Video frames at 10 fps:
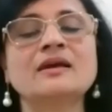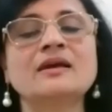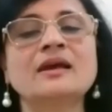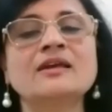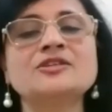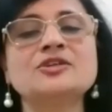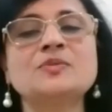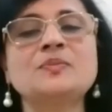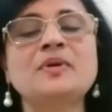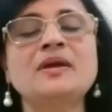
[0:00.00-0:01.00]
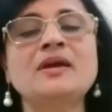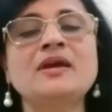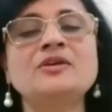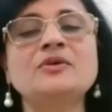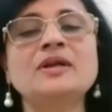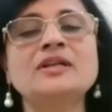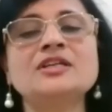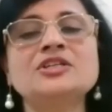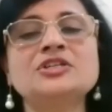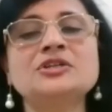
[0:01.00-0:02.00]
As you pay your
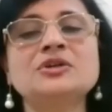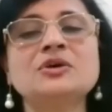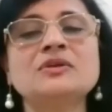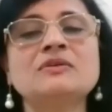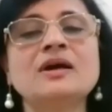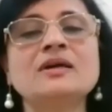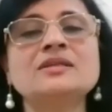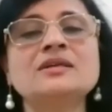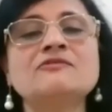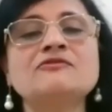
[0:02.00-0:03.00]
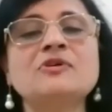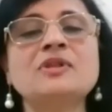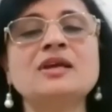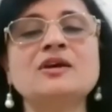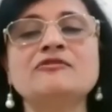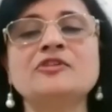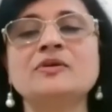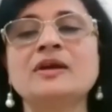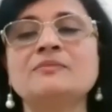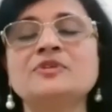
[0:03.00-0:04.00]
attention on the rising and falling of
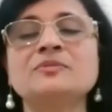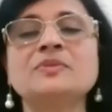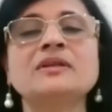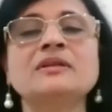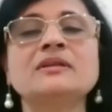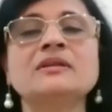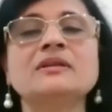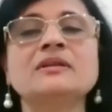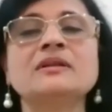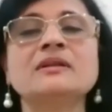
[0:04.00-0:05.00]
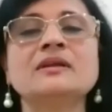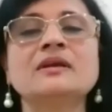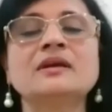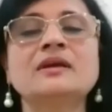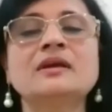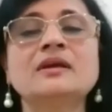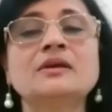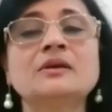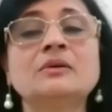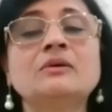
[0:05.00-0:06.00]
your abdomen,
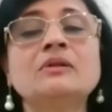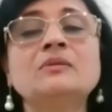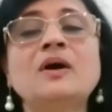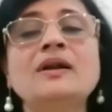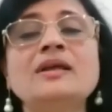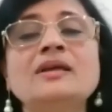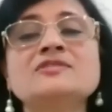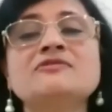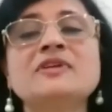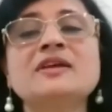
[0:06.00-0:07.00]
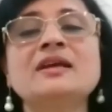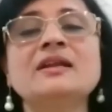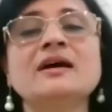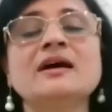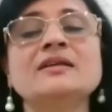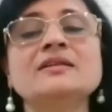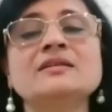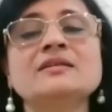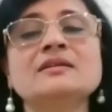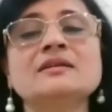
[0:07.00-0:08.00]
your whole body is feeling
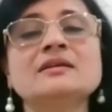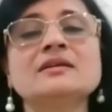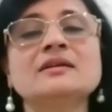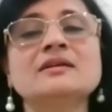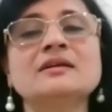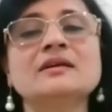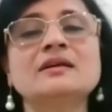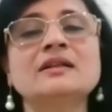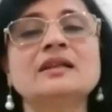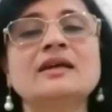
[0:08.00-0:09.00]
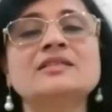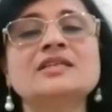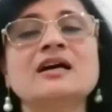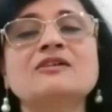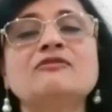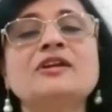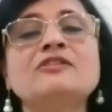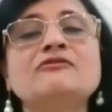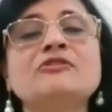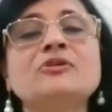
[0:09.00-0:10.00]
light, like
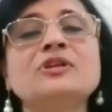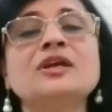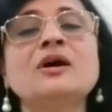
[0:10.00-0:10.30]
duckweed floating